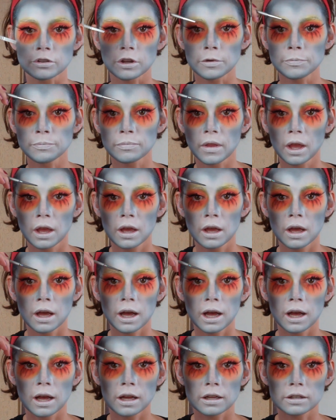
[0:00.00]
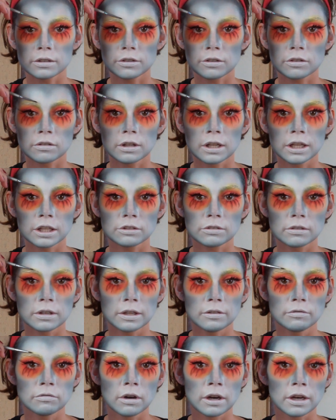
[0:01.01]
so just
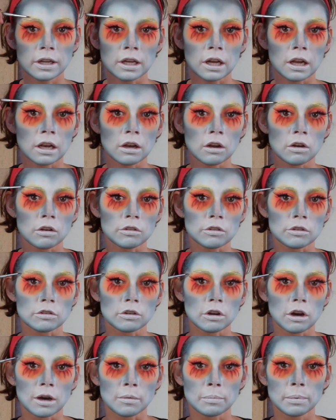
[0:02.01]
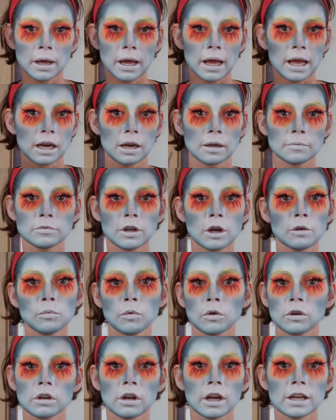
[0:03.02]
literally running along the top. And I don't
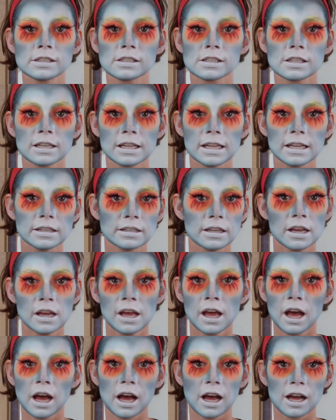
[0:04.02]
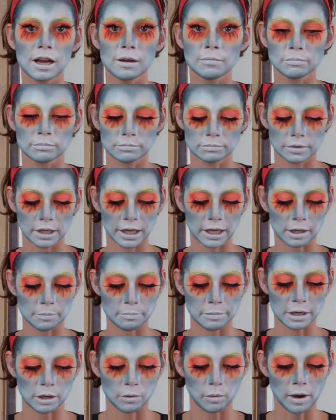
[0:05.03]
want nice and neat, it
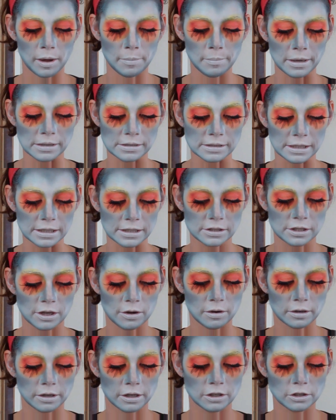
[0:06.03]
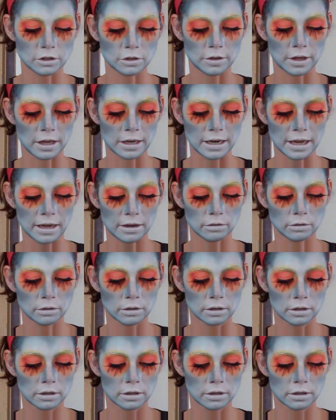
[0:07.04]
can be quite messy, so I'm going to do that now.